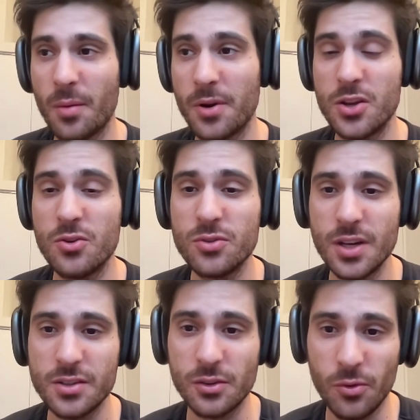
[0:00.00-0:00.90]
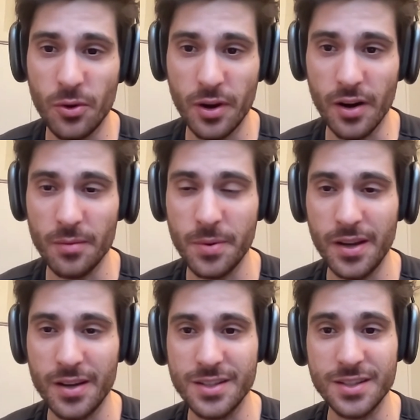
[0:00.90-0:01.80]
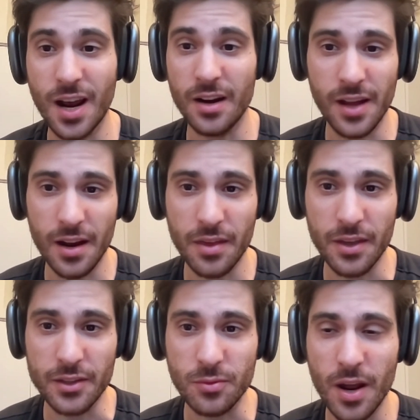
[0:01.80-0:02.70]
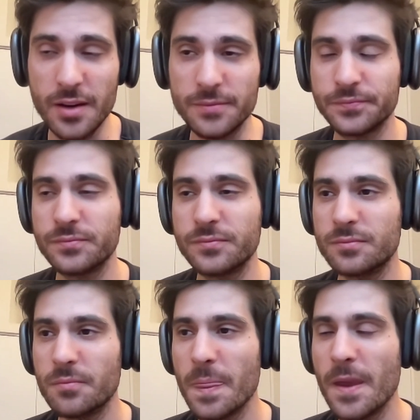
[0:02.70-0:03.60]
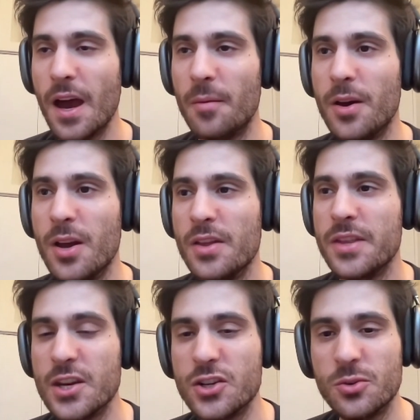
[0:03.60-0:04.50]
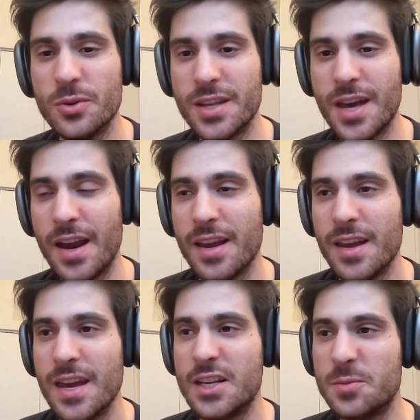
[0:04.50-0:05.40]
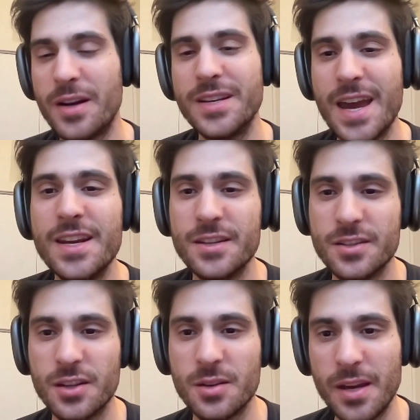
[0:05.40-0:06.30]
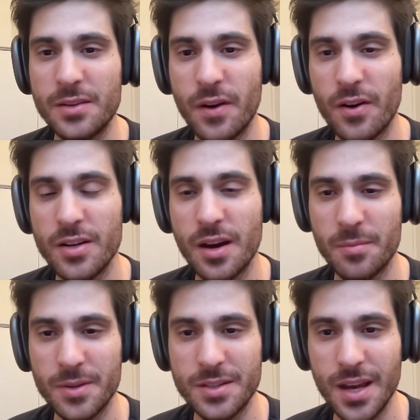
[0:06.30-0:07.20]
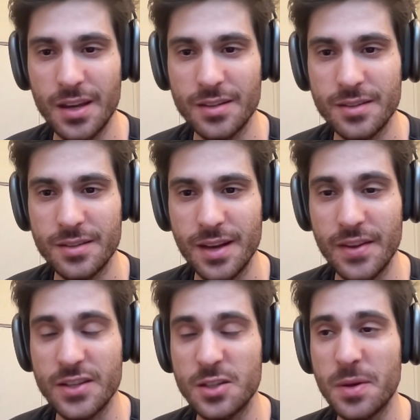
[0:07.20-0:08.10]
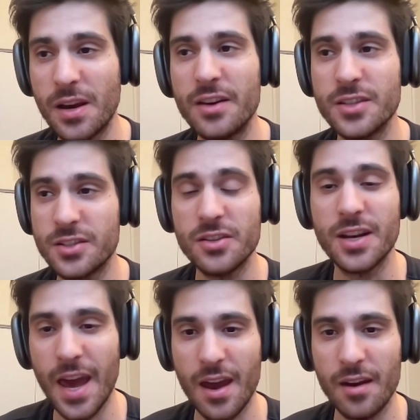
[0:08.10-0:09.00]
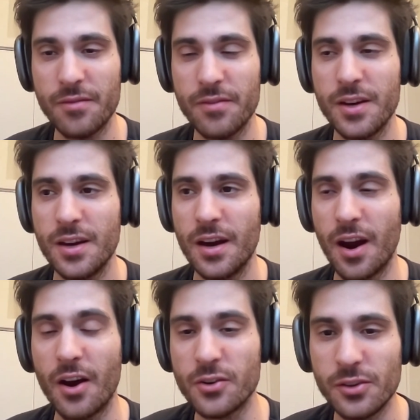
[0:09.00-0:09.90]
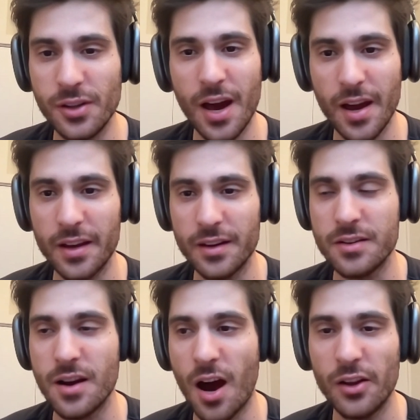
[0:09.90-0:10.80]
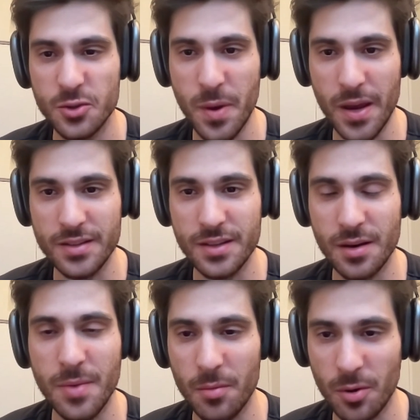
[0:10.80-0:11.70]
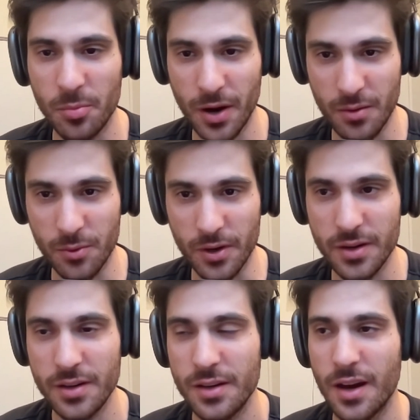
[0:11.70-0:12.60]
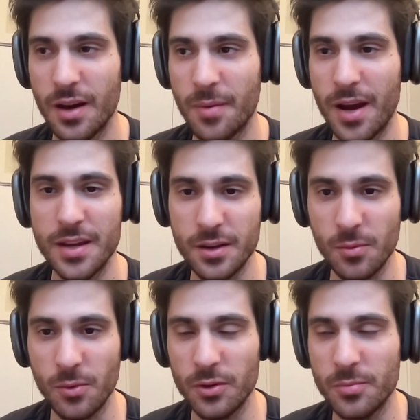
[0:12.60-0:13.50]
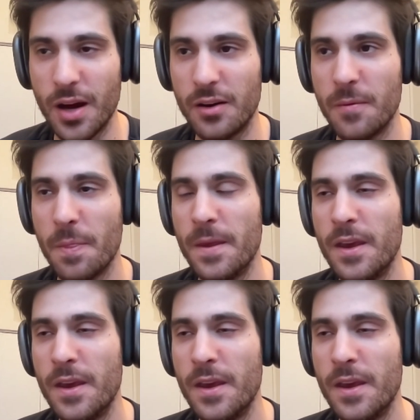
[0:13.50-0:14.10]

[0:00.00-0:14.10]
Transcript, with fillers: I'm going to use it as a lawyer because it's gotten a lot of things right. Um, the issue is that it spontaneously makes very dumb mistakes. And this is because it doesn't have an underlying knowledge base that a mammal brain would, um, that is a world model.